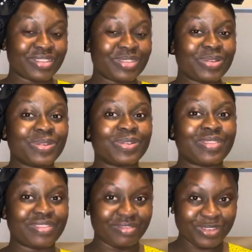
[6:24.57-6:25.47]
So,
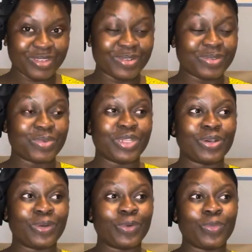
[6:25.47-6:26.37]
you know,
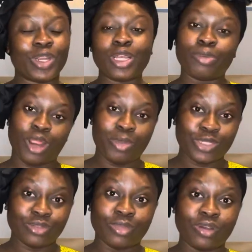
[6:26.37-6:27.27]
we're not
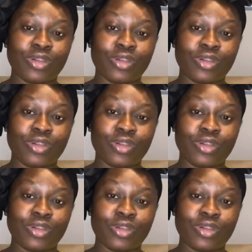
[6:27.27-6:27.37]
promised tomorrow.